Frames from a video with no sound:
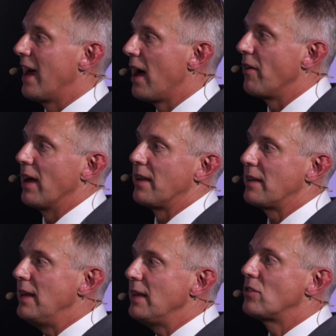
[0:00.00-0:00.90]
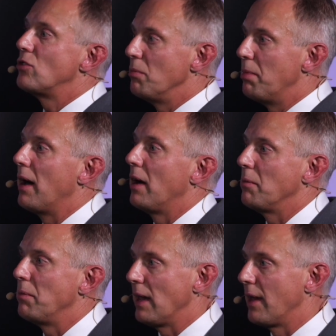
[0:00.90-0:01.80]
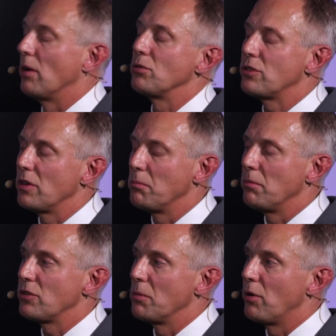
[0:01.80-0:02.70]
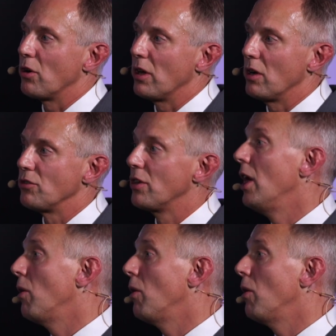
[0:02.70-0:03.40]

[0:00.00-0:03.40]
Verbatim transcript: area that needs to bu uh, build out some. Some, some parking lots.